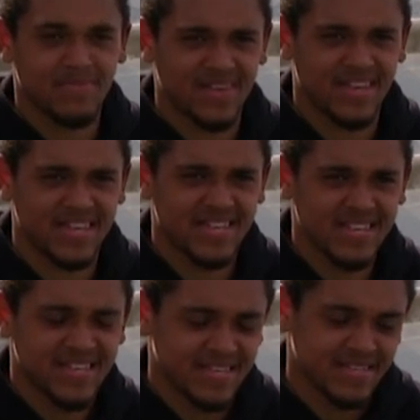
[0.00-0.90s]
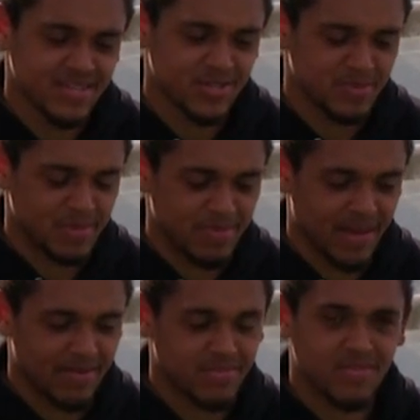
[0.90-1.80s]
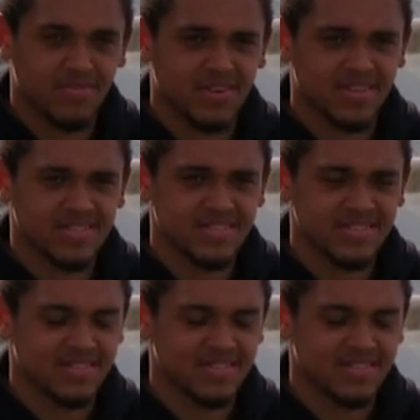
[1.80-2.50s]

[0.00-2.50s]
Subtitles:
fit. Good to be back with everyone.